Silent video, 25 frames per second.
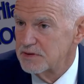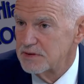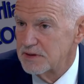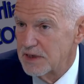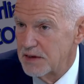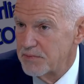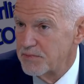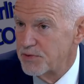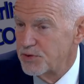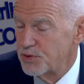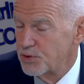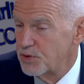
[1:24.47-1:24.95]

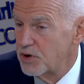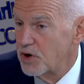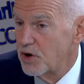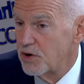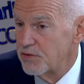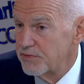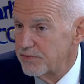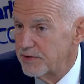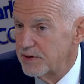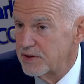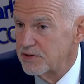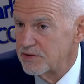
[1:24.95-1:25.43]
come through
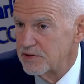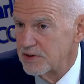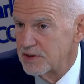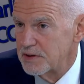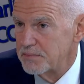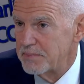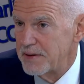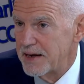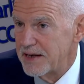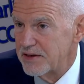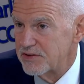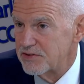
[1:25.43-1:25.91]
conflicts in
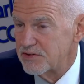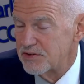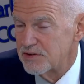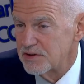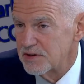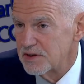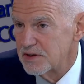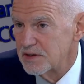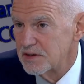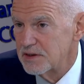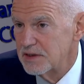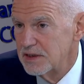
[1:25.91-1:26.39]
the past
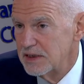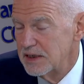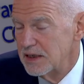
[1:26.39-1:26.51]
uh,